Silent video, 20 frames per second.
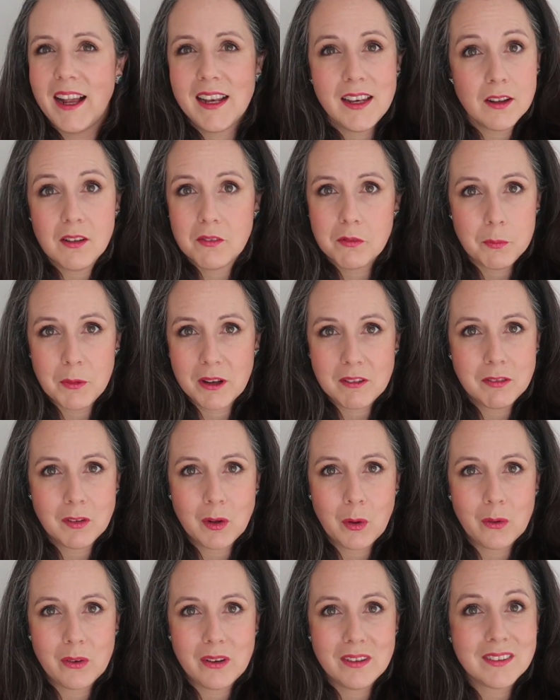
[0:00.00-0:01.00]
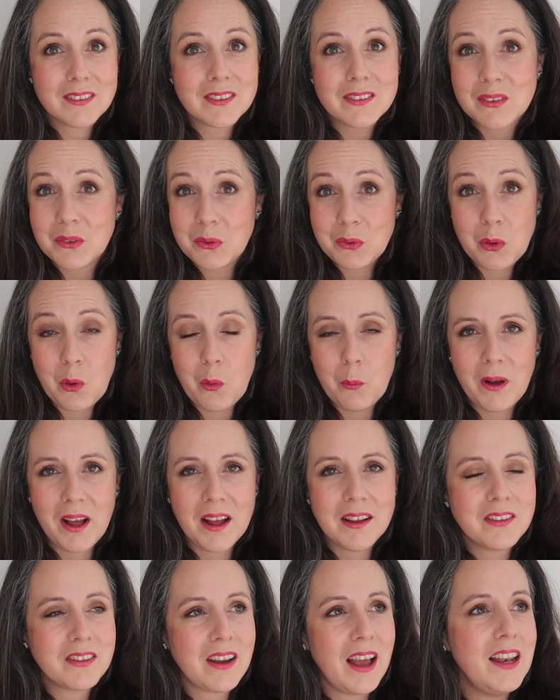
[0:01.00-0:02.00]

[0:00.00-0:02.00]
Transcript: I love my florals so much.